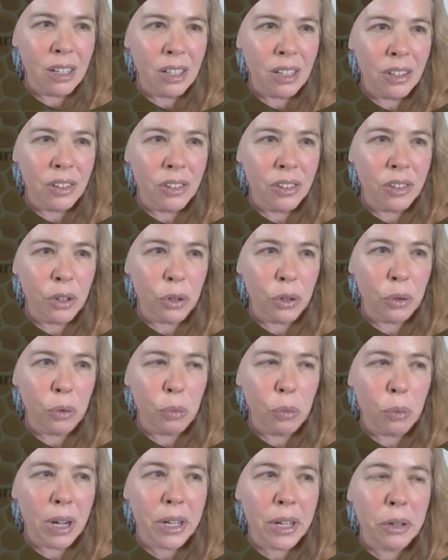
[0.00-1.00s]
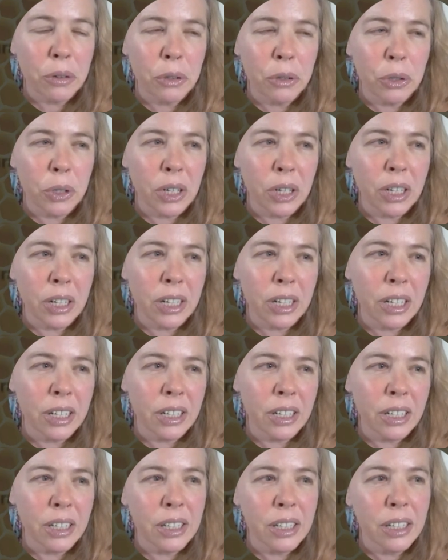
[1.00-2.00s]
So why go dry?
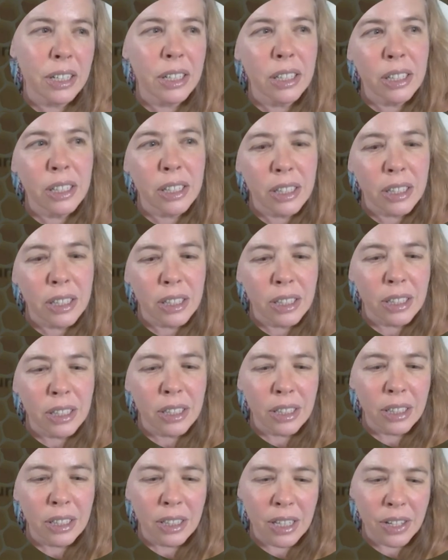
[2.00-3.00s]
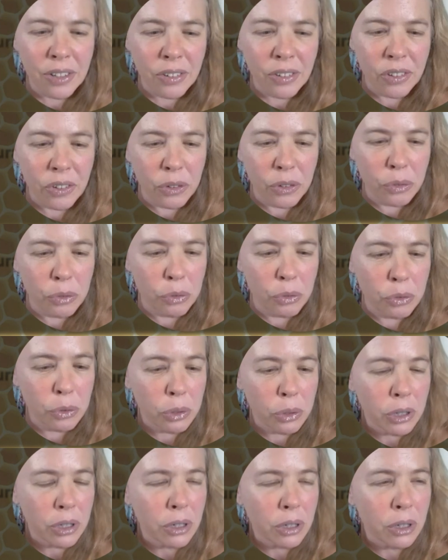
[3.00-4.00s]
This is
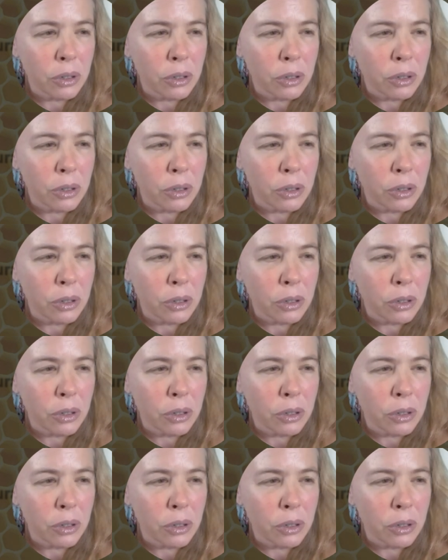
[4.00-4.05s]
for